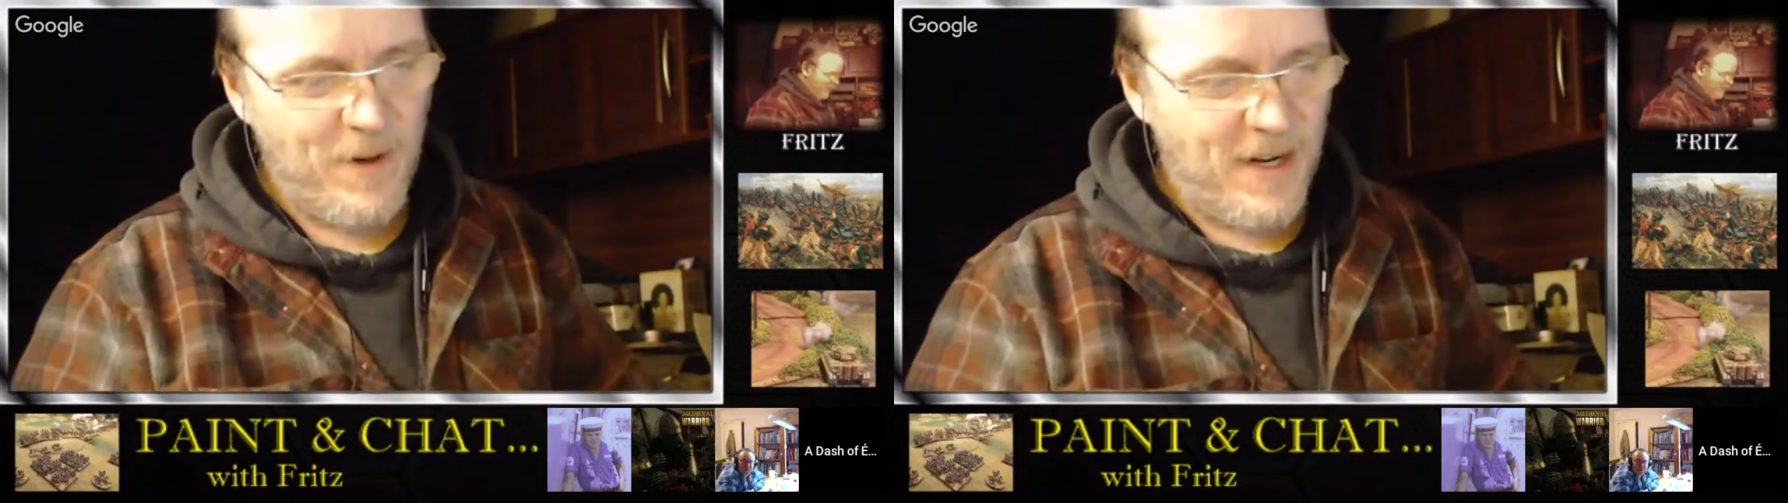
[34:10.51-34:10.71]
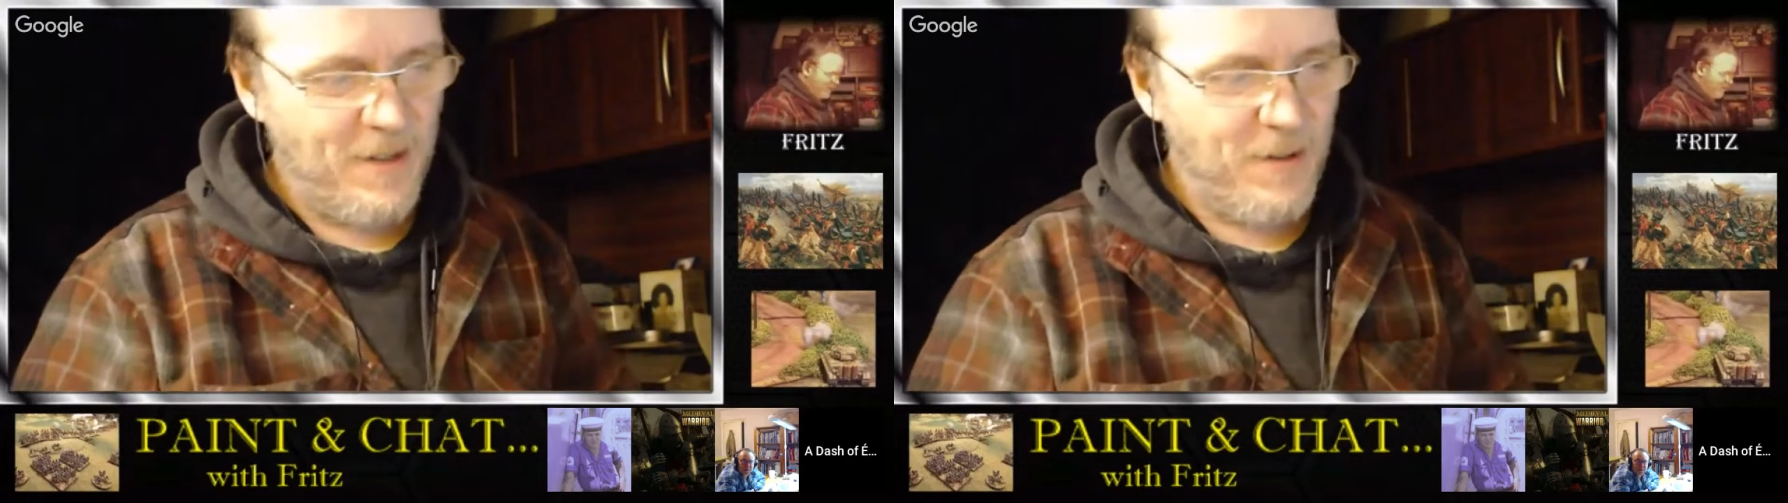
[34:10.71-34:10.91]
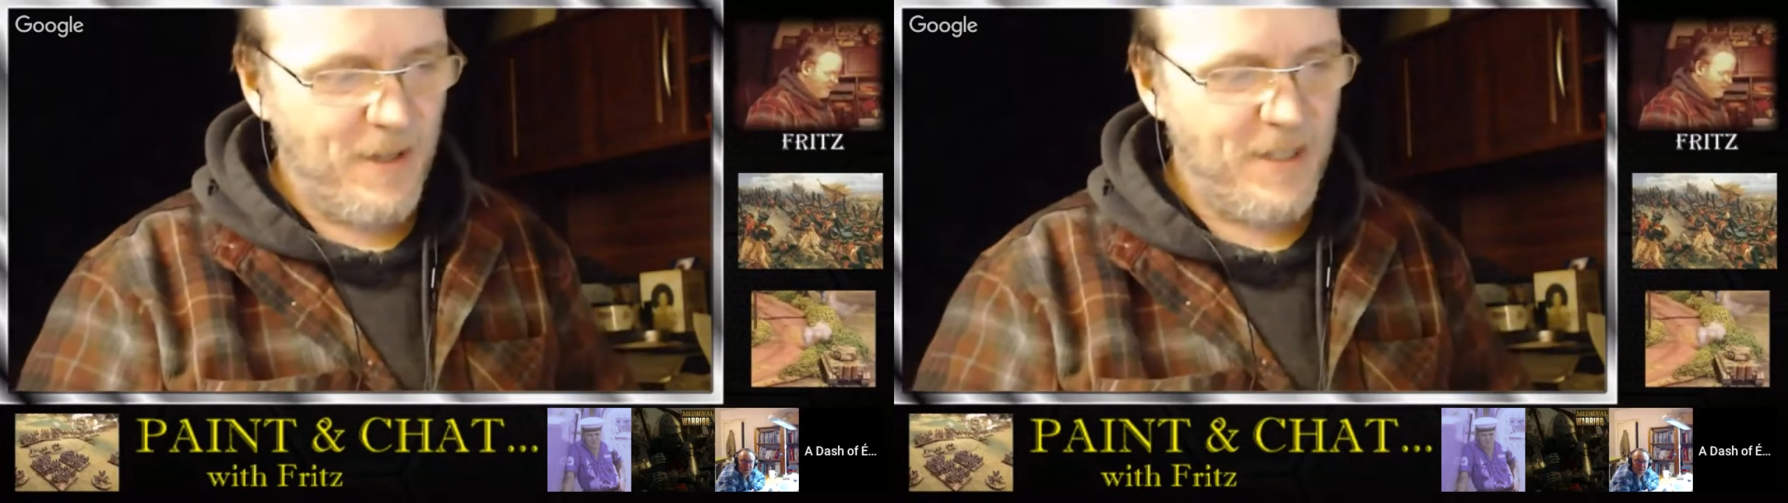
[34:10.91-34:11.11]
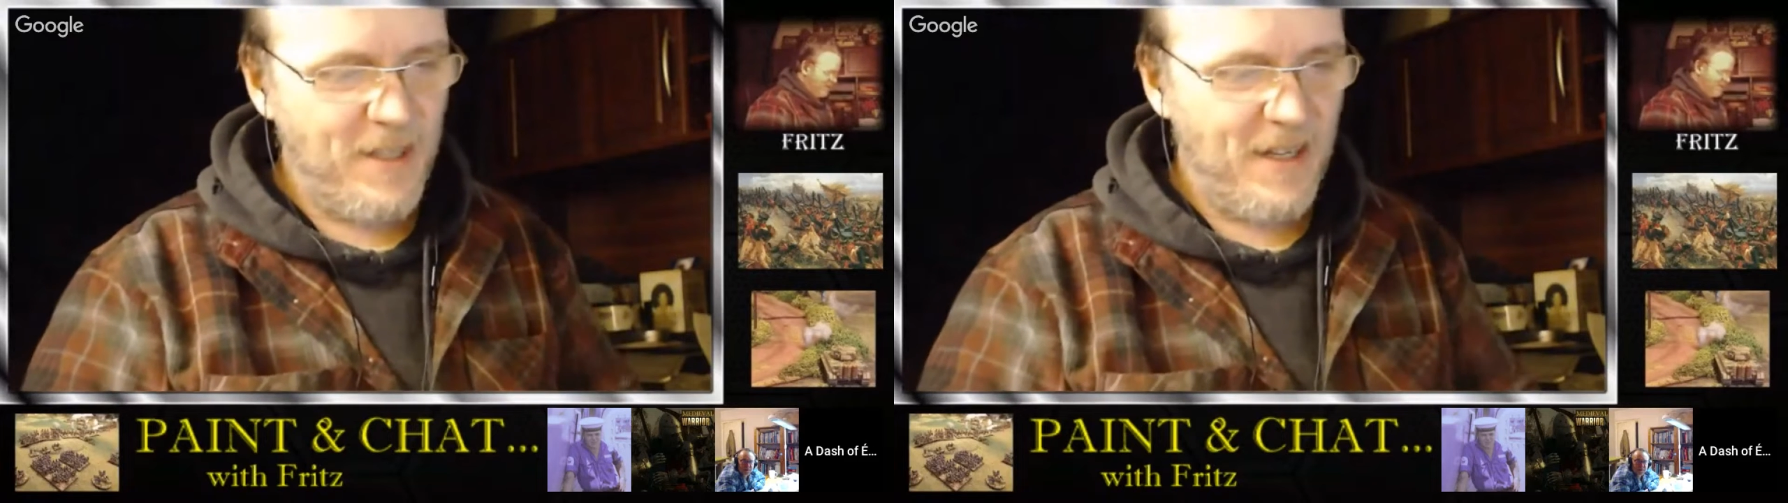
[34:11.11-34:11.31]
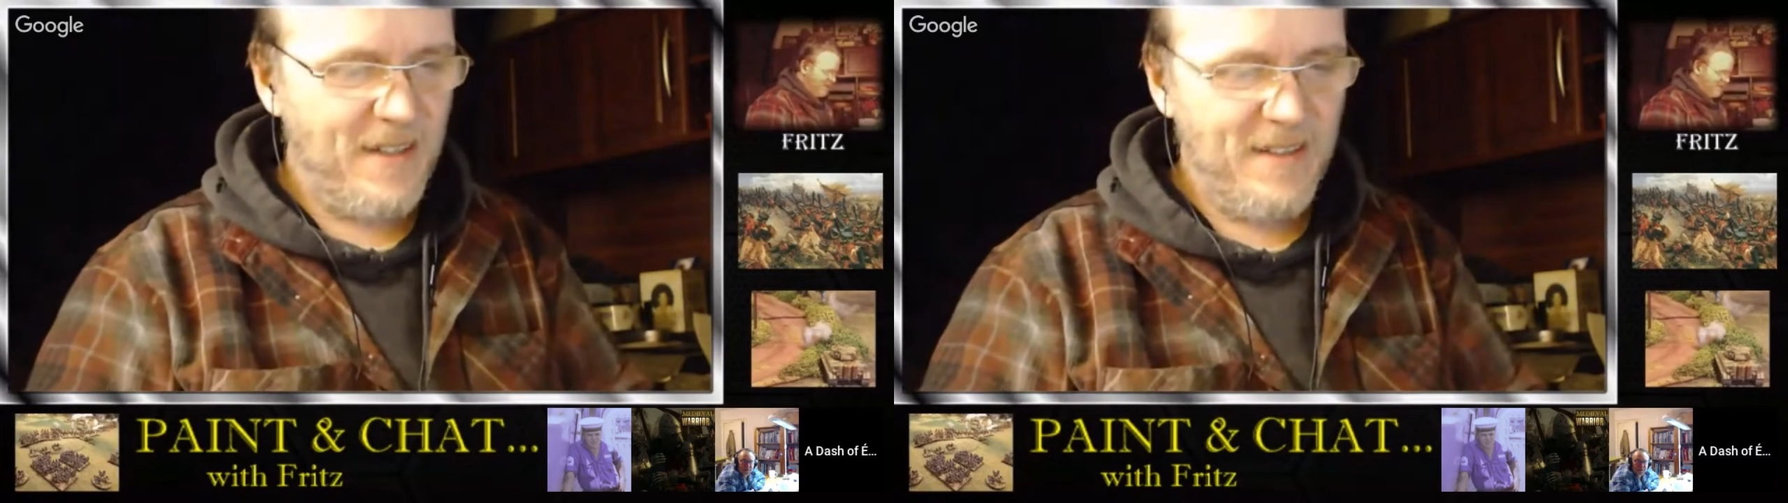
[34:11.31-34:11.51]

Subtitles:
interesting